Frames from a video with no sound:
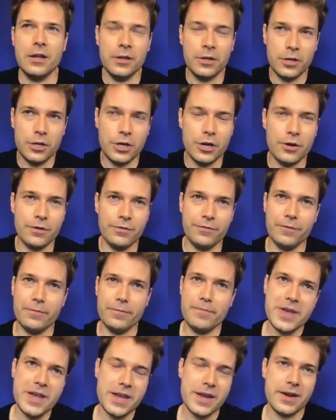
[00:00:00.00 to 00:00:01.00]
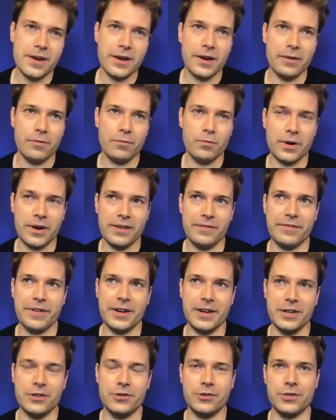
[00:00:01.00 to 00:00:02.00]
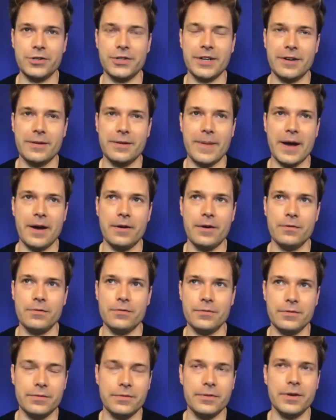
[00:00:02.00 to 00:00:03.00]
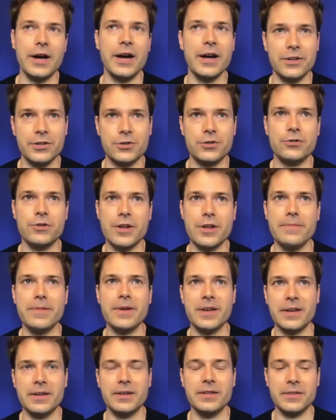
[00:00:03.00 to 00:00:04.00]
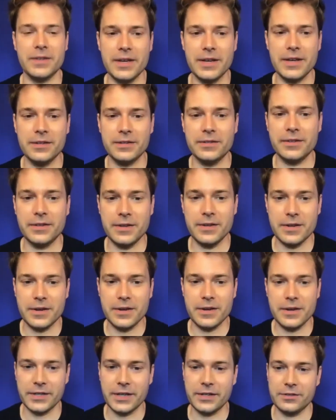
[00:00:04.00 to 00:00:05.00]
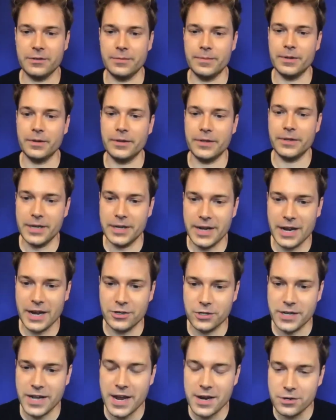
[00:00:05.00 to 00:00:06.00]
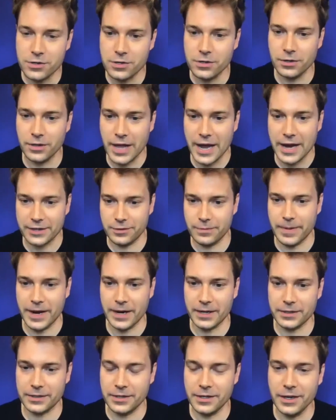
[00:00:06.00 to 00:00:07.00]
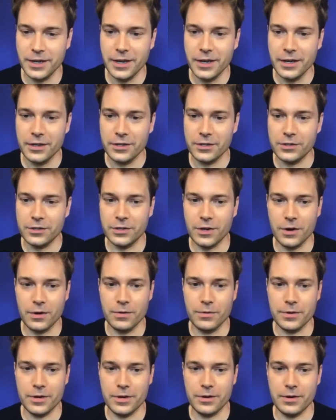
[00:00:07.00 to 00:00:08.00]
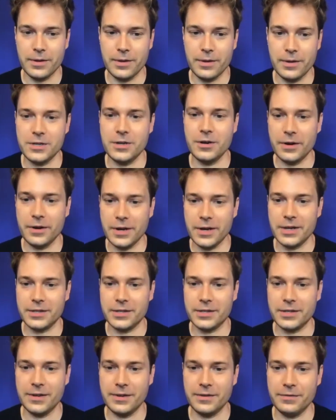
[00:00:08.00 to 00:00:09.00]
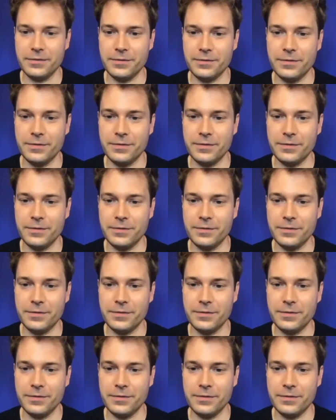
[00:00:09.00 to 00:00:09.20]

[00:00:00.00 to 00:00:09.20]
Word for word: you know, for me, uh, what I find interesting about uh, streaming is is the accessibility and educational aspect. So, you know, I'm curious if